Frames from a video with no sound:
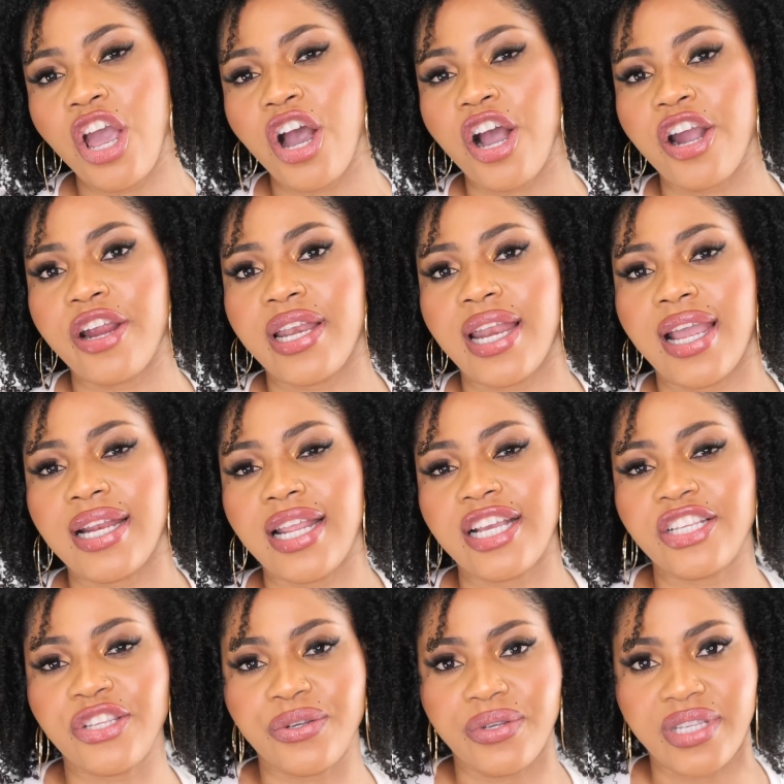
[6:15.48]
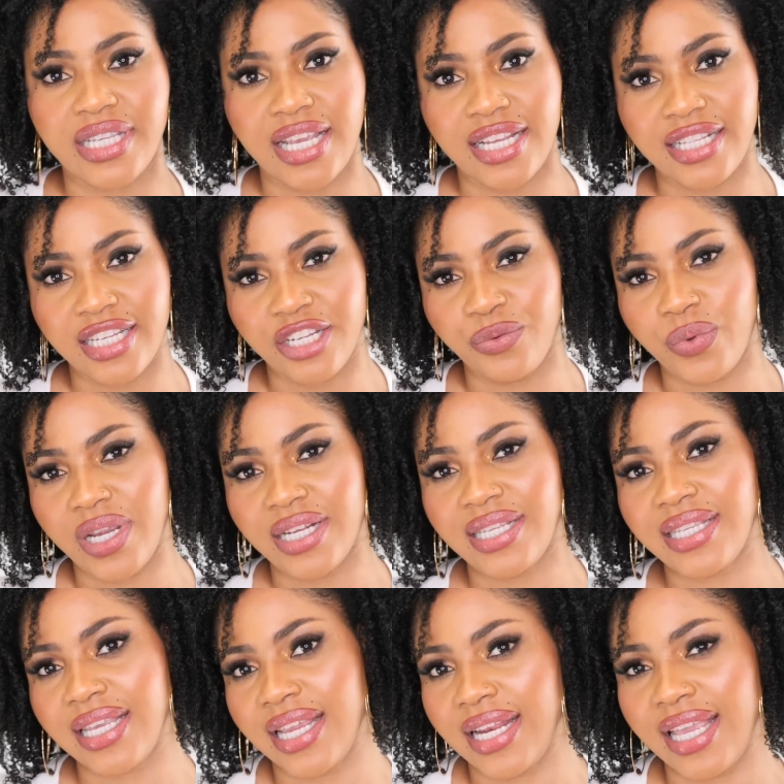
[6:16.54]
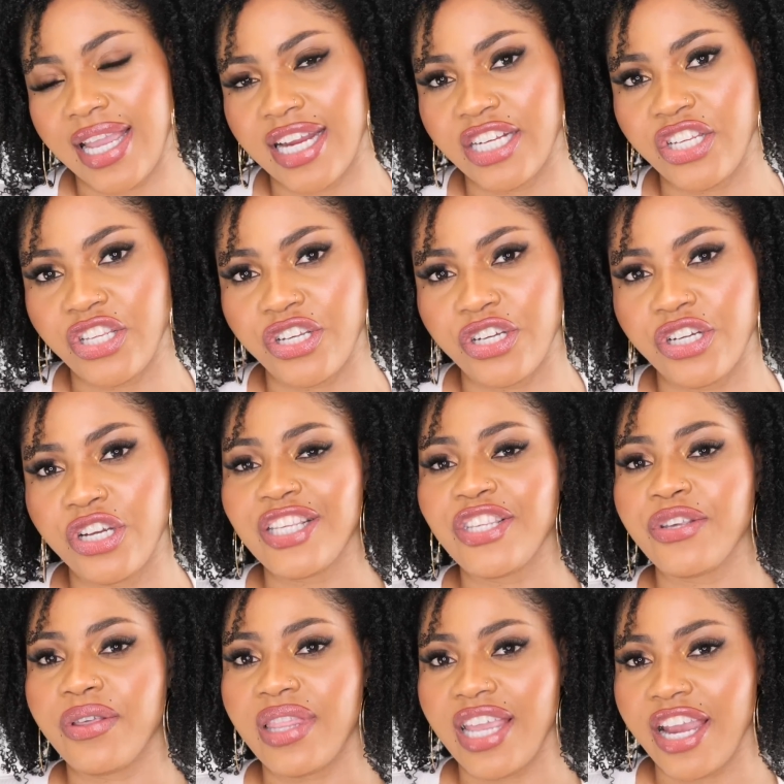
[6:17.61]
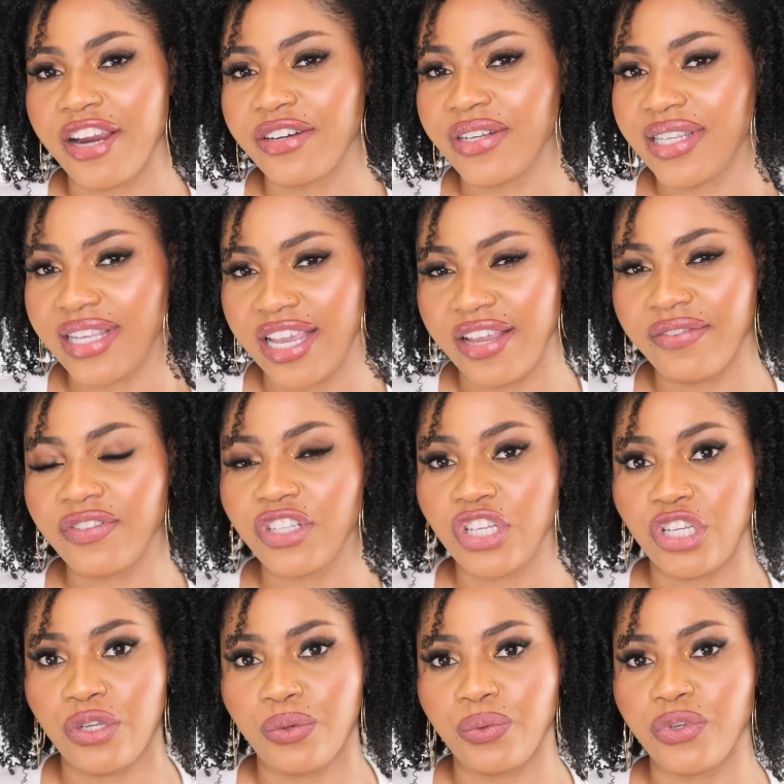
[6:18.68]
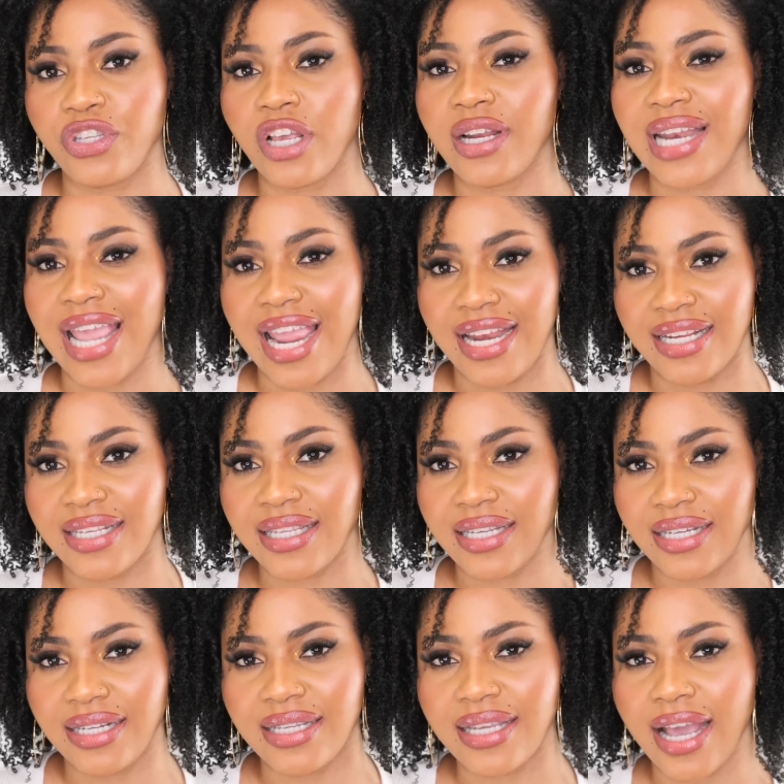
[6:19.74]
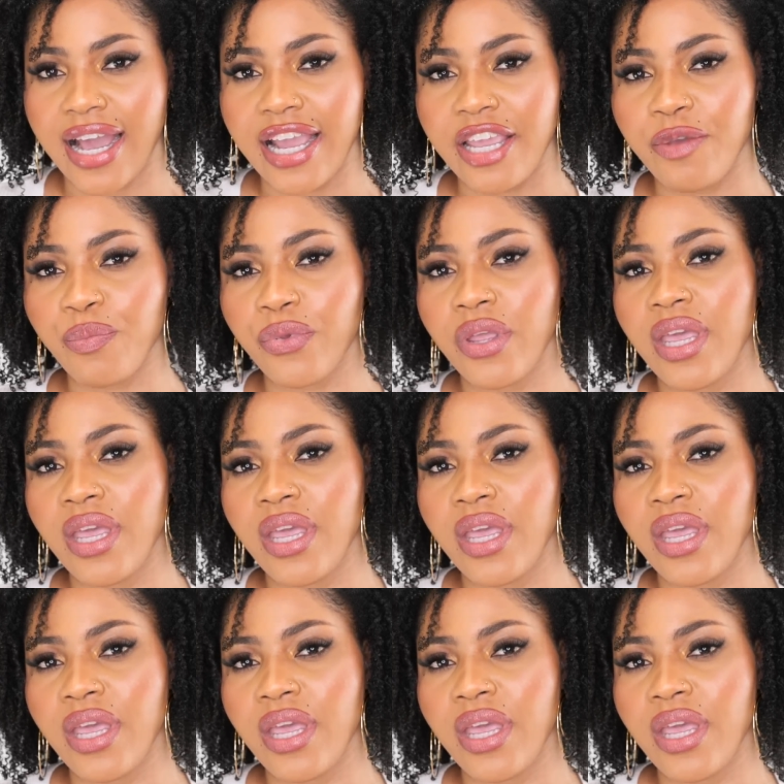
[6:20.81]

are not associated with skin cancer, so they are safe to use on any skin type